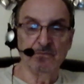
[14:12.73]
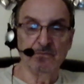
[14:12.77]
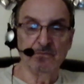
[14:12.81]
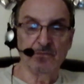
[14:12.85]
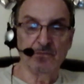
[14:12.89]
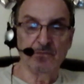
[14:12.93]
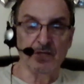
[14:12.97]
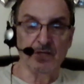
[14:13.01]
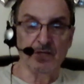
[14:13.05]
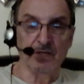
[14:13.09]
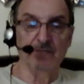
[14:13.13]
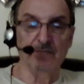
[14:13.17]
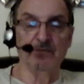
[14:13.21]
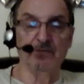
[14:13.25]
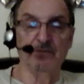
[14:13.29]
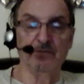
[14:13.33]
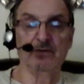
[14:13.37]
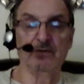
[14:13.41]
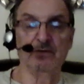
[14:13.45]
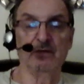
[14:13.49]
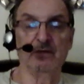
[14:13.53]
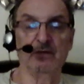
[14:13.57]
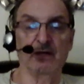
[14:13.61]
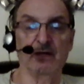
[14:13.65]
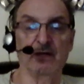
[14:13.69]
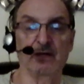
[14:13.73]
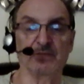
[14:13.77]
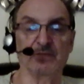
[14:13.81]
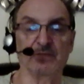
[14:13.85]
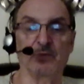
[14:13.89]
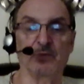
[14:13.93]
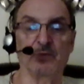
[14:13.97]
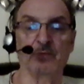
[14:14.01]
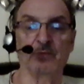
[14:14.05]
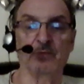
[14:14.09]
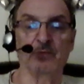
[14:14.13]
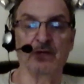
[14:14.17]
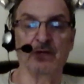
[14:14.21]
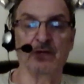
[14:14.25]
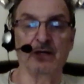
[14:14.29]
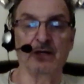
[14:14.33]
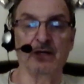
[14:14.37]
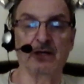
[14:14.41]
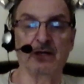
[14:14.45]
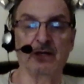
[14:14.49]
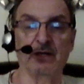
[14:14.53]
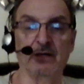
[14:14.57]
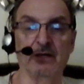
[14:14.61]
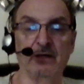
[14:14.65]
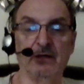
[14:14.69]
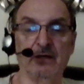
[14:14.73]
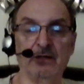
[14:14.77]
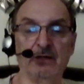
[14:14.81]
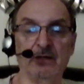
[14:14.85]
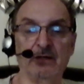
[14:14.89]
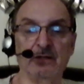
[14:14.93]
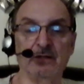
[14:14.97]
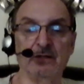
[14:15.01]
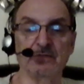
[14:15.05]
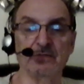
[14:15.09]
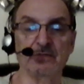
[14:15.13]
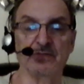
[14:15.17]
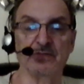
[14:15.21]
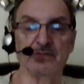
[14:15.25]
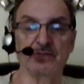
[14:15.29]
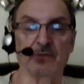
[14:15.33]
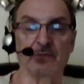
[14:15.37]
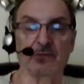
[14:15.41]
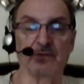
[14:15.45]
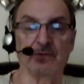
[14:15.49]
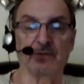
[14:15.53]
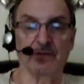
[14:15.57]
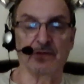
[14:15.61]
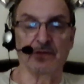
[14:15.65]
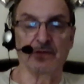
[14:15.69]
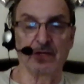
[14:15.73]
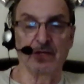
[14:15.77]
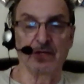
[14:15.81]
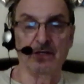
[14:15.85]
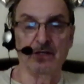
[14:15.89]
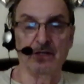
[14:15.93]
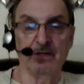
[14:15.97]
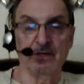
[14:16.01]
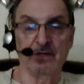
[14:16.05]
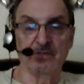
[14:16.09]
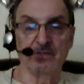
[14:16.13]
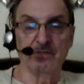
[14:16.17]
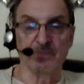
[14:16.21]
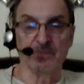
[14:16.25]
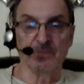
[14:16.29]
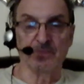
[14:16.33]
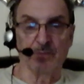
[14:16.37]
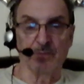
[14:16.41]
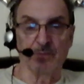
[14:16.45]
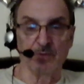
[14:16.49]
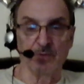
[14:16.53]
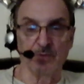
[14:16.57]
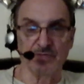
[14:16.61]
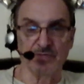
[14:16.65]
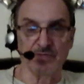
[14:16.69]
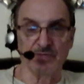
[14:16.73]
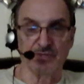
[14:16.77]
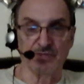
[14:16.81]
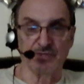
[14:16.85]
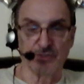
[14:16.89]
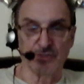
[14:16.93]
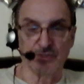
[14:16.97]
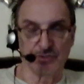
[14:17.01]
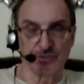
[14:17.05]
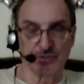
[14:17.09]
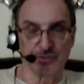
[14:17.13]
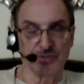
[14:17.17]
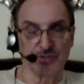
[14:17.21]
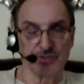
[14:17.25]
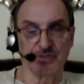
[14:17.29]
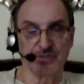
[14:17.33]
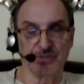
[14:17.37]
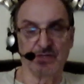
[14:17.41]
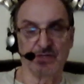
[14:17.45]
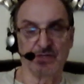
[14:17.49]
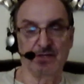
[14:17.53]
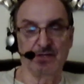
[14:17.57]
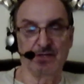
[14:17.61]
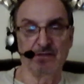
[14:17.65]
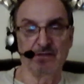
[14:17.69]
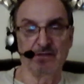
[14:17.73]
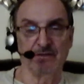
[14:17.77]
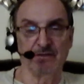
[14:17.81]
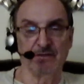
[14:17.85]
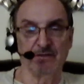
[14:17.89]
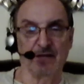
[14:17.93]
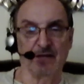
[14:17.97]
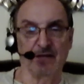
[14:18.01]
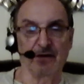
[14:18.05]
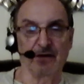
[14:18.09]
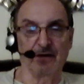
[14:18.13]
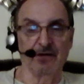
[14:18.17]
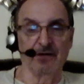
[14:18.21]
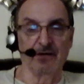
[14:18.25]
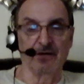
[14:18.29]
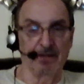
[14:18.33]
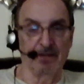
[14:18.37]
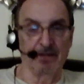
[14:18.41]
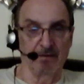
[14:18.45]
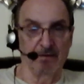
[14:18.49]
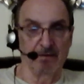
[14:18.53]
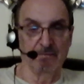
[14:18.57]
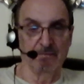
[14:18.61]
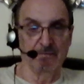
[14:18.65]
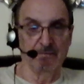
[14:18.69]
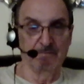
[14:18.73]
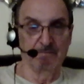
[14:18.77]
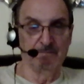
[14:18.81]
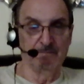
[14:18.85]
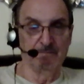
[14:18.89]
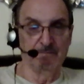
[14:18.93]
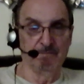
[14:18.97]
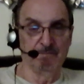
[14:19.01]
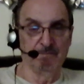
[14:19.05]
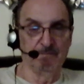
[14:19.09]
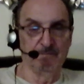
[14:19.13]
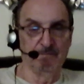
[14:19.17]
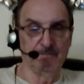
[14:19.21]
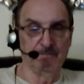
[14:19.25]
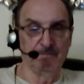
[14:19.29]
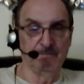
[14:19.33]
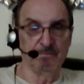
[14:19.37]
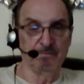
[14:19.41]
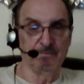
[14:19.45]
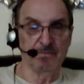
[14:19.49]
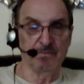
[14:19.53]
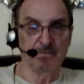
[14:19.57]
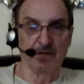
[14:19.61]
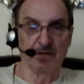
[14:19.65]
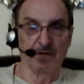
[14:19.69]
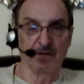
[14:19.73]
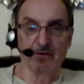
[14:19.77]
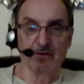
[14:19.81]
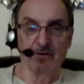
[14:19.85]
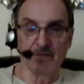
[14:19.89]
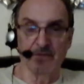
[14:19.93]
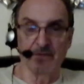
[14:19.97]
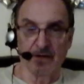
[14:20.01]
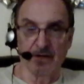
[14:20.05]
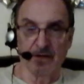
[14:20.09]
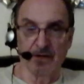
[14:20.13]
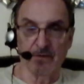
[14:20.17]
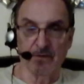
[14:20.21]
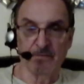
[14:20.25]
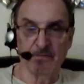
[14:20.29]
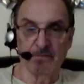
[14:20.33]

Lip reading: even has permeated some of the supposed churches that are here, that are there.